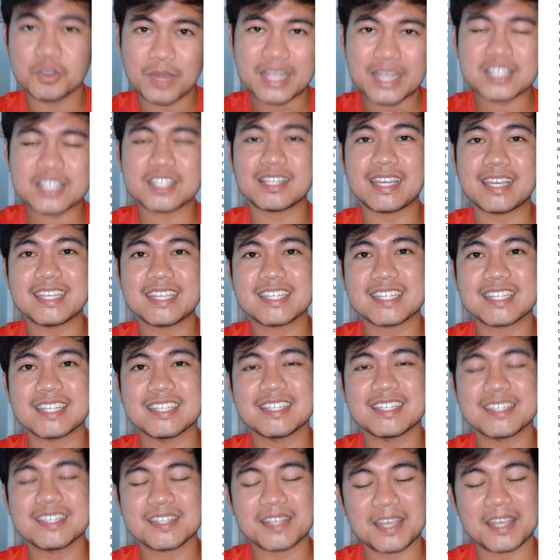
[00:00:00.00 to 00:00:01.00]

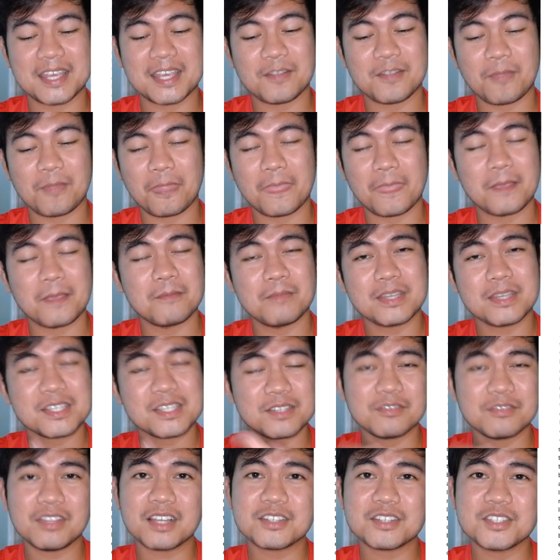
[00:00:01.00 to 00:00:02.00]
Congratulations, and
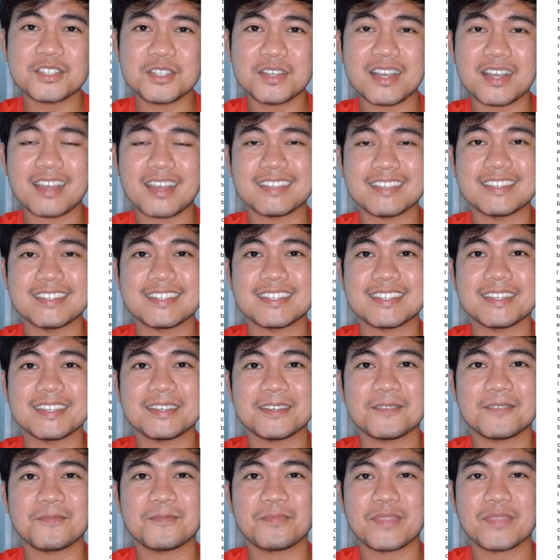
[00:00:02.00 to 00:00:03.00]
best of luck to you guys.
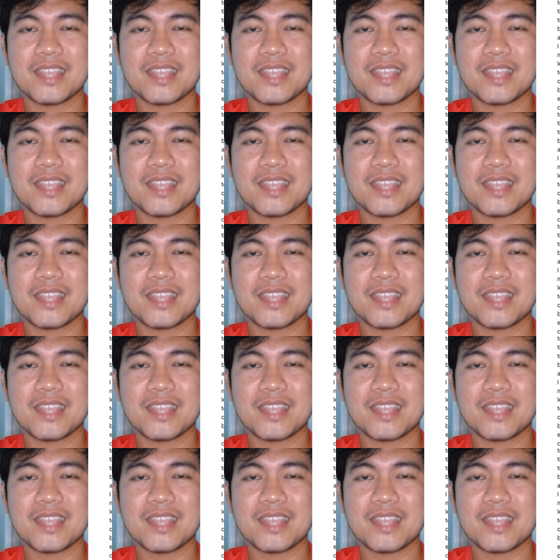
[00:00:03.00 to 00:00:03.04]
